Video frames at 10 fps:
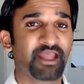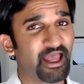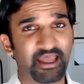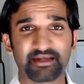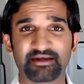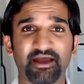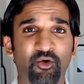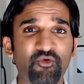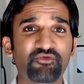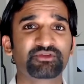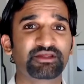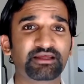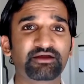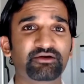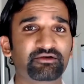And over the
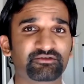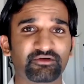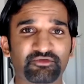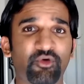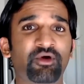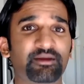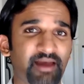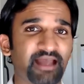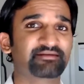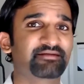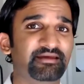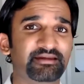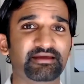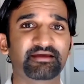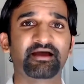years of going back to
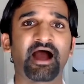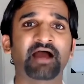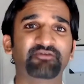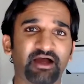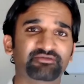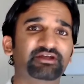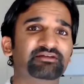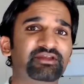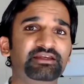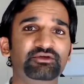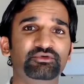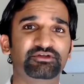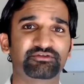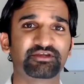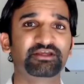India, I've continued
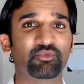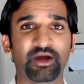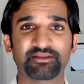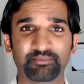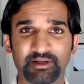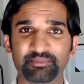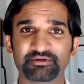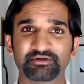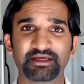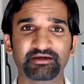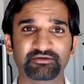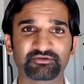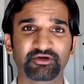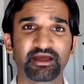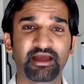to see the way that people
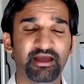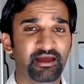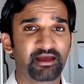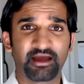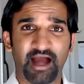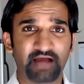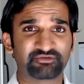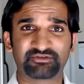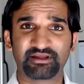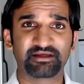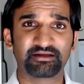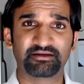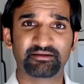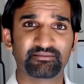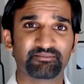live. I've
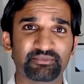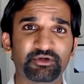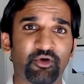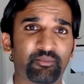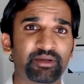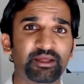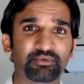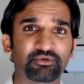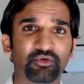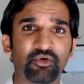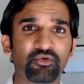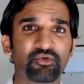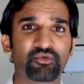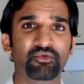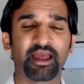seen, people
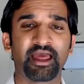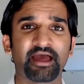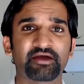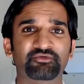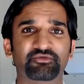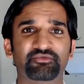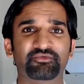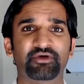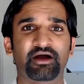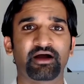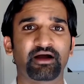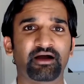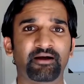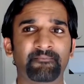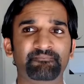who have,
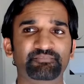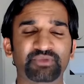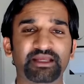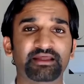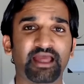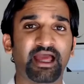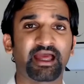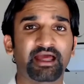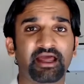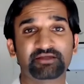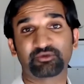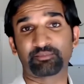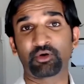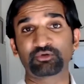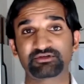as
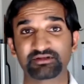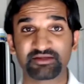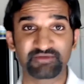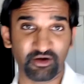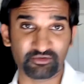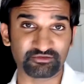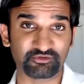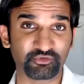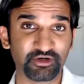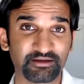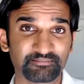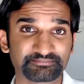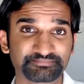opposed to living on the street,